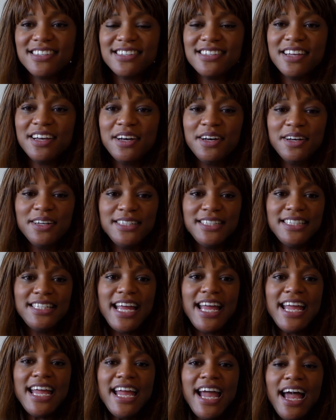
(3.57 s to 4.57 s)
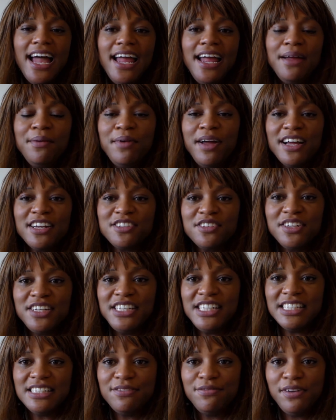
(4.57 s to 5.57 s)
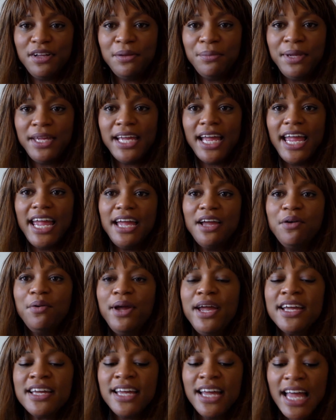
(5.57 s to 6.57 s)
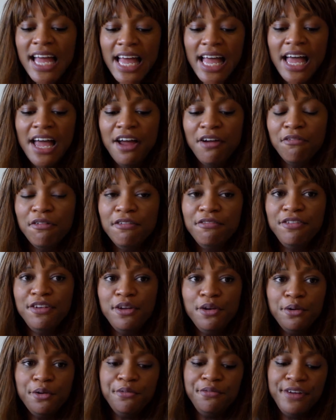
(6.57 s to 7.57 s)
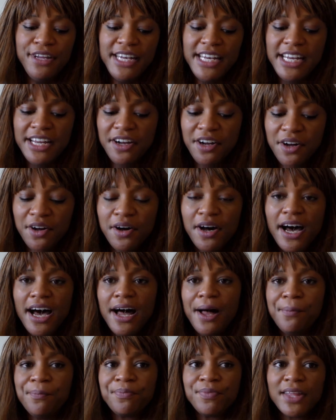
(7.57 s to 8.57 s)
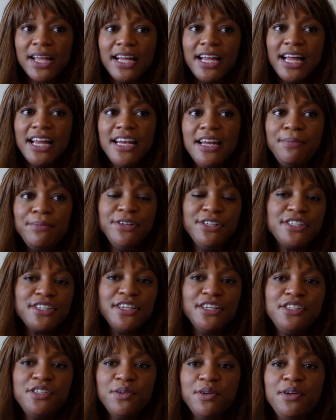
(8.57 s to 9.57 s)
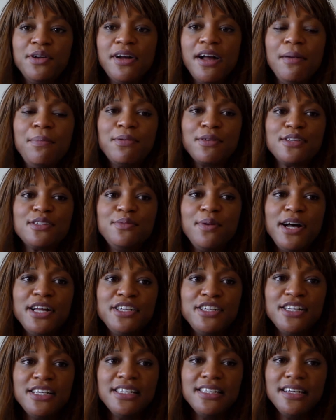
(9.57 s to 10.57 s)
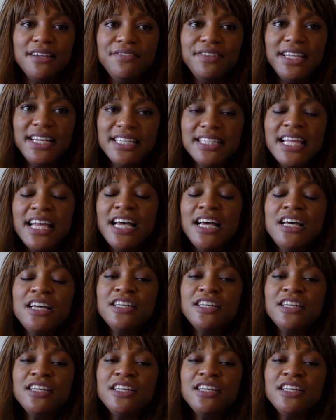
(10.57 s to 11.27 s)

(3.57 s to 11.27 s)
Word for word: So today I am actually just filming a quick review video um, and I'm just gonna show you a couple swatches of this.